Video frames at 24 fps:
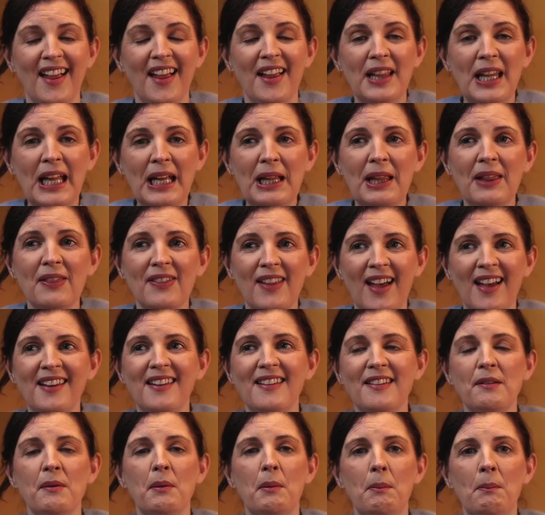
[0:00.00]
Like, that
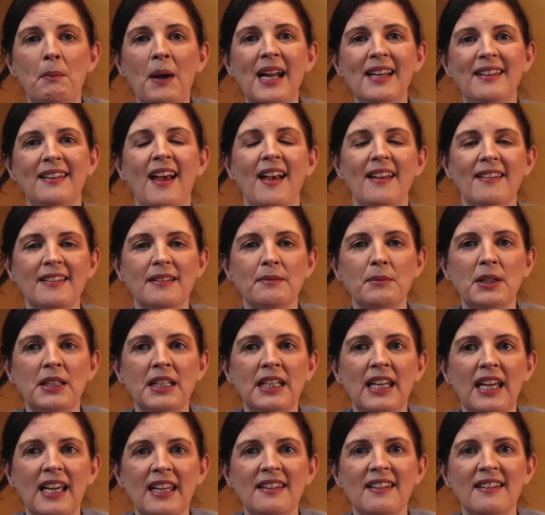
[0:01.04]
is my
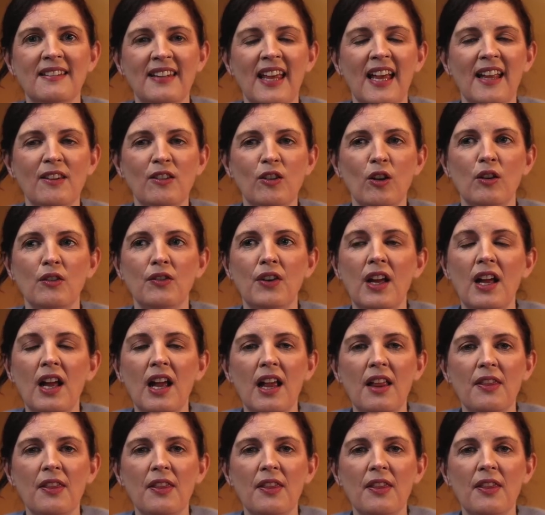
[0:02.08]
testimony in the sense of